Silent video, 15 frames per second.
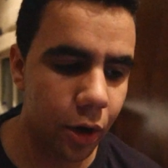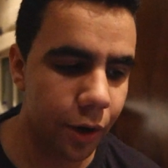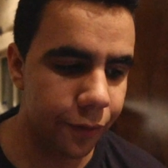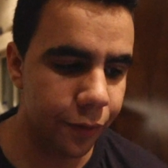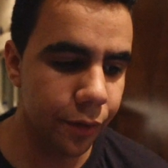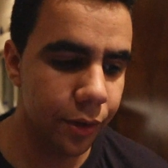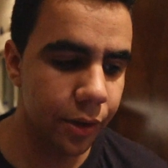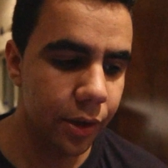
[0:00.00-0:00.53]

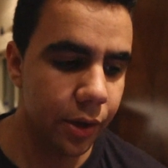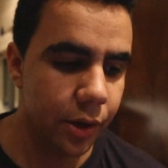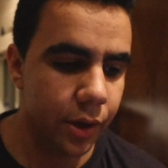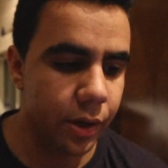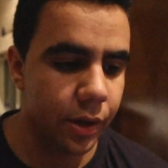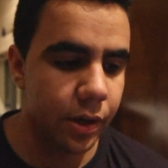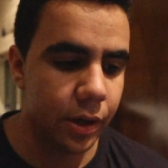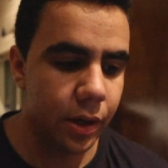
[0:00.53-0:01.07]
awful.
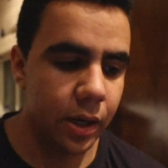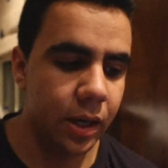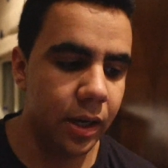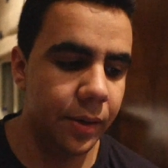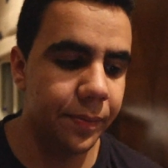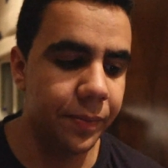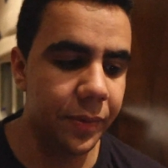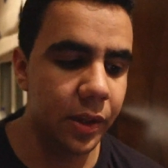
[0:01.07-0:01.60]

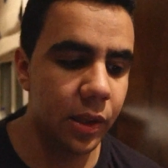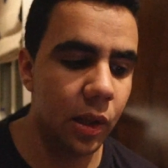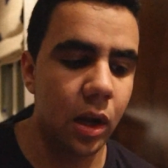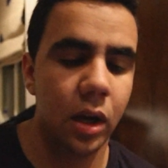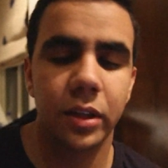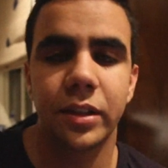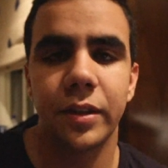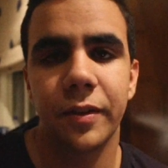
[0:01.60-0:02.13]

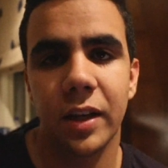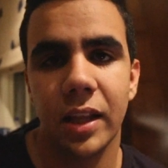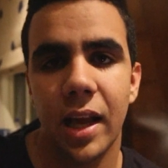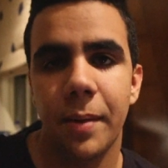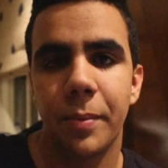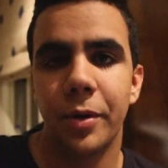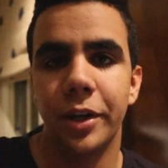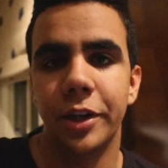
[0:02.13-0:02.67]
Lots of
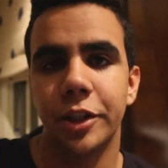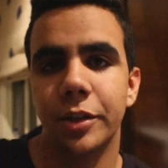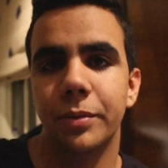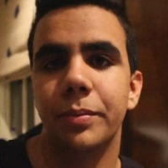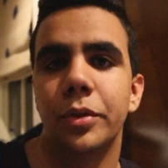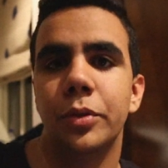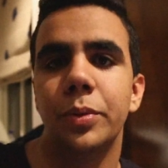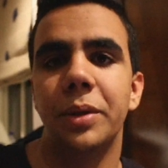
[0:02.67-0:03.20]

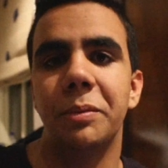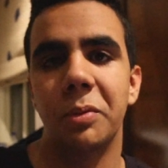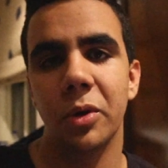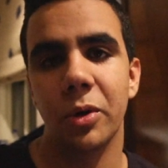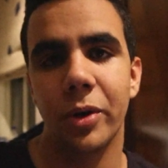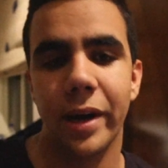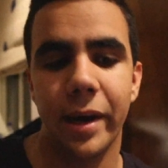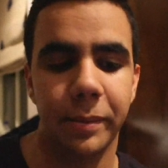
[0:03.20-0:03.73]
collaboration between
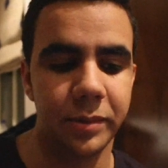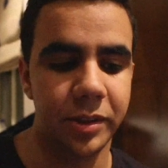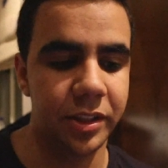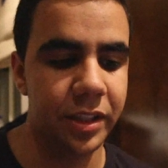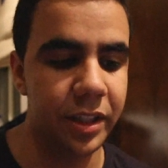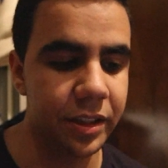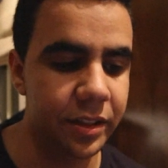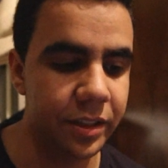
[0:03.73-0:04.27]
programs,
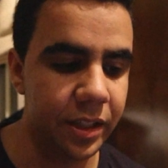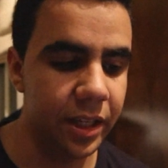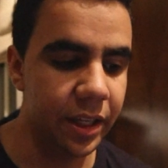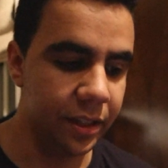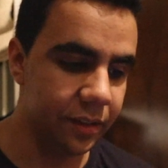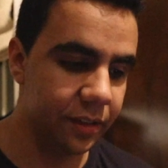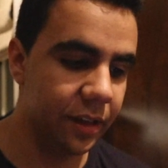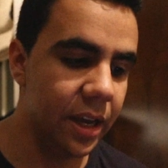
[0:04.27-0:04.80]
since
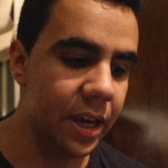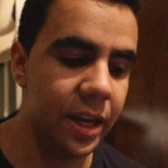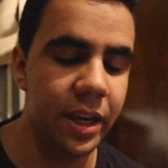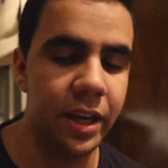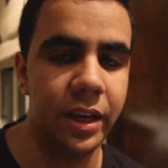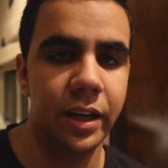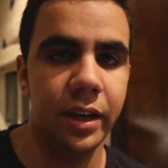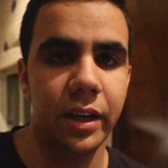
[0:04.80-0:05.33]
it's
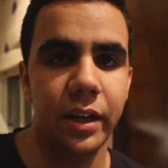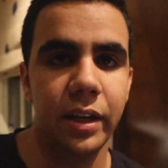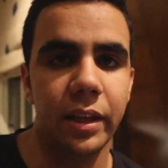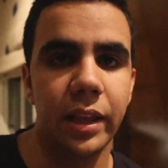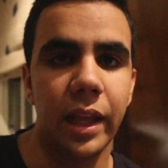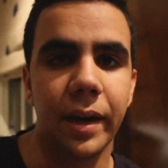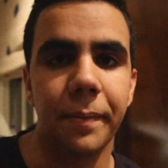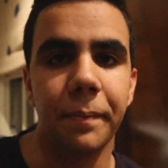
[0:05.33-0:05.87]
a
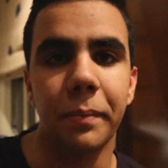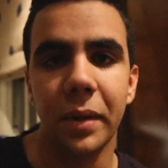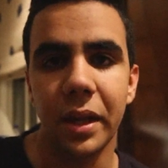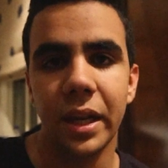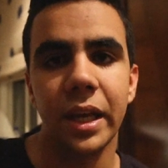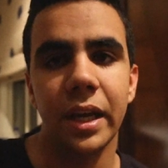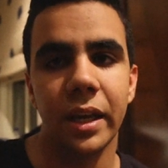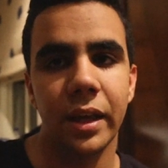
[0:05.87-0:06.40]
like
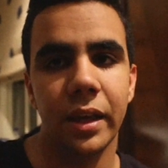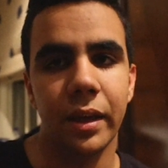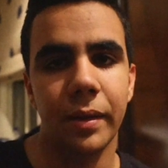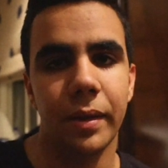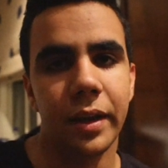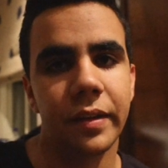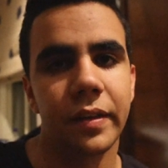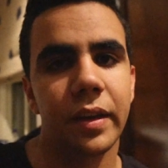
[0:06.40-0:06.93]
media.
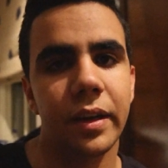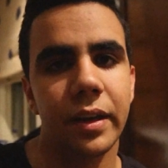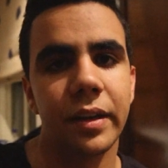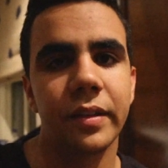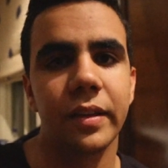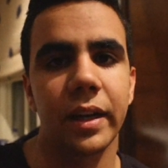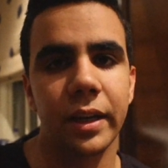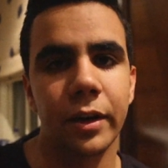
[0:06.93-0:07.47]
It's
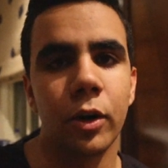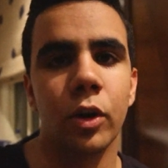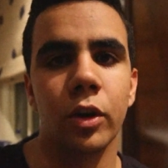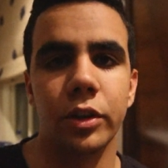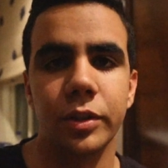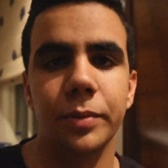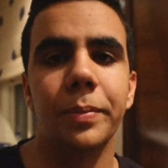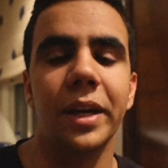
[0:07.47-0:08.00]
like an
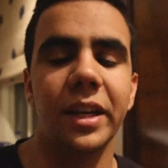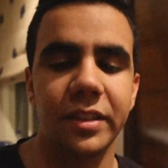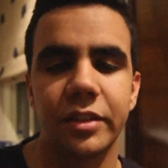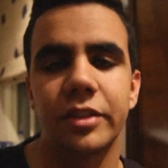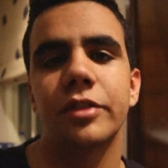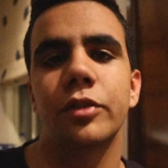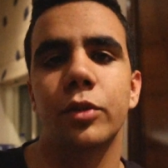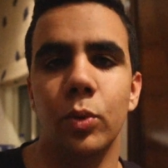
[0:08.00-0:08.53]

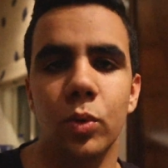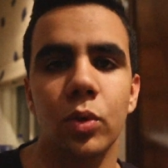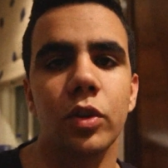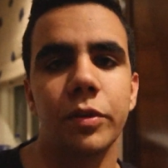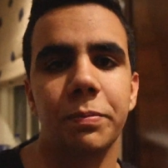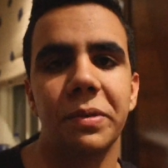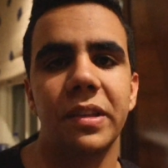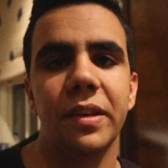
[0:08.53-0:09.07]
art-based school
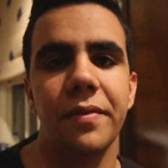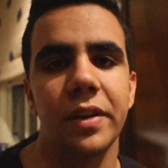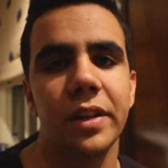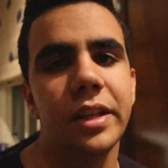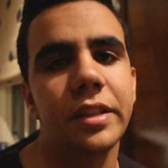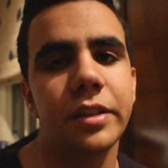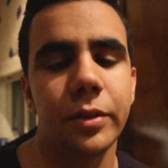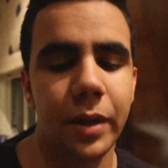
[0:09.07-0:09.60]

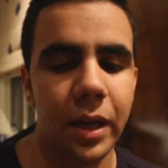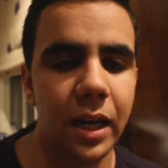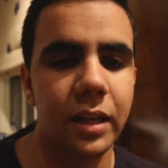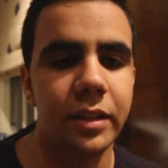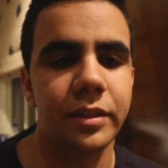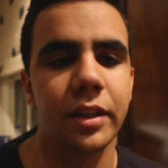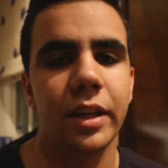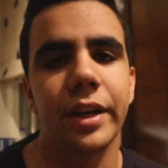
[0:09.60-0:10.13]
specifically, so it
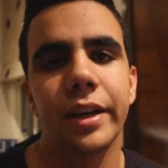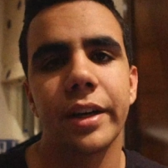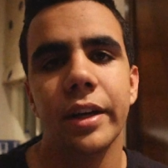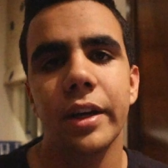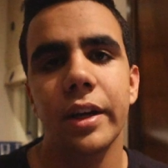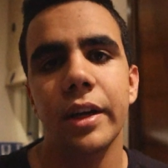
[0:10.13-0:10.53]
has like